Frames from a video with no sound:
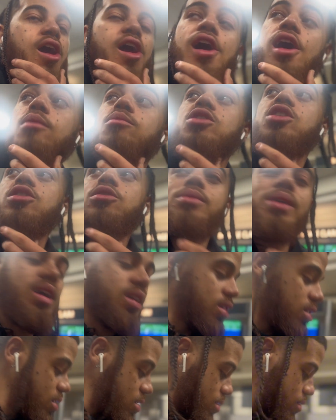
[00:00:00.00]
I'm gonna go
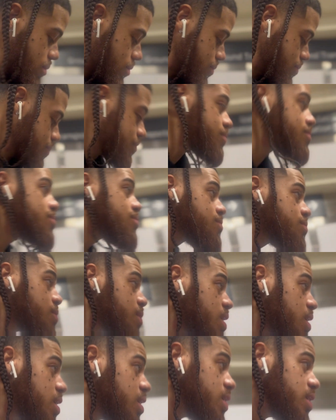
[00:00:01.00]
back up
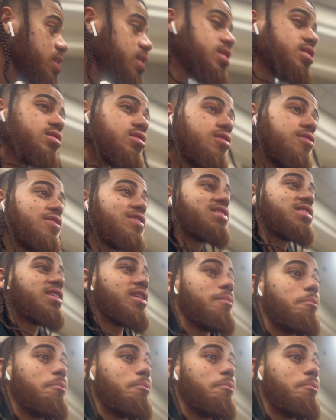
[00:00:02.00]
and see if it say